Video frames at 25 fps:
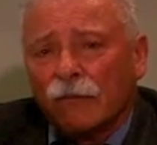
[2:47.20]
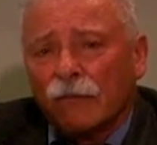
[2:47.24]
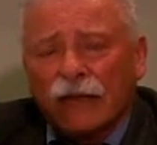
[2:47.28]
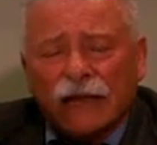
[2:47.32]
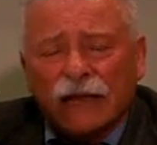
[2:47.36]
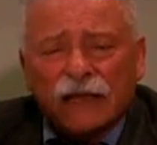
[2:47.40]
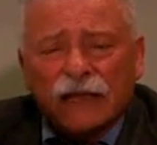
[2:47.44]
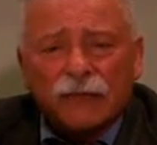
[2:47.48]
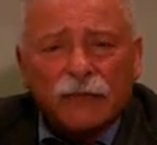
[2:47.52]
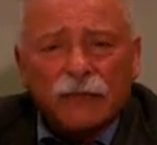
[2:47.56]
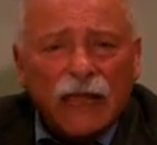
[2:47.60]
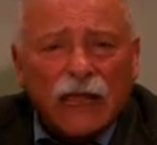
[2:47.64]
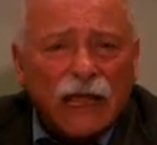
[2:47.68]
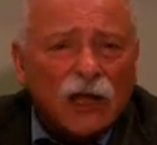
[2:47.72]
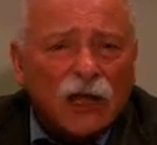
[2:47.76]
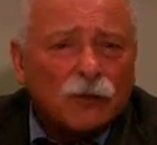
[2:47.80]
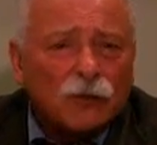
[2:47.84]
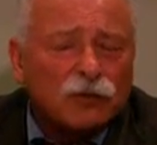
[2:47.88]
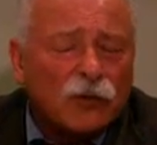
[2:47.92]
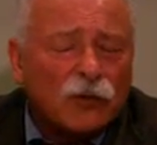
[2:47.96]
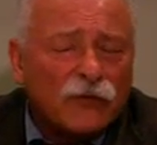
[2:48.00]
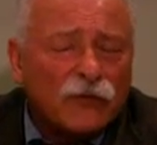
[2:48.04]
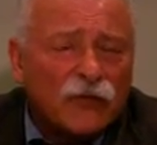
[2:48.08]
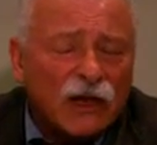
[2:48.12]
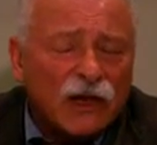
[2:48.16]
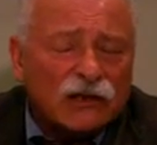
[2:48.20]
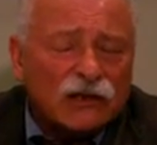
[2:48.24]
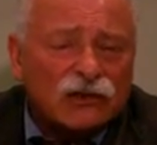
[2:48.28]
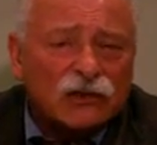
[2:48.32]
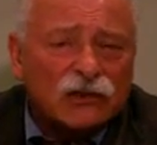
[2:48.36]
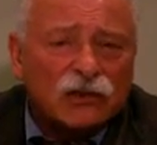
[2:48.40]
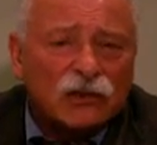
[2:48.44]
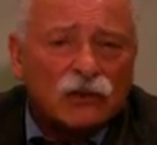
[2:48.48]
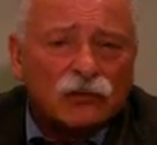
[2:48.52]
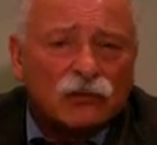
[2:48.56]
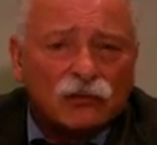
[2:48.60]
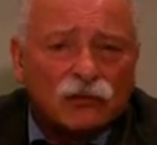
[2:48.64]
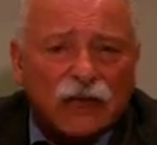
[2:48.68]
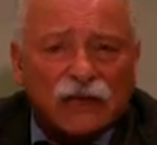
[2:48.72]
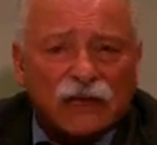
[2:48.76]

Many male professional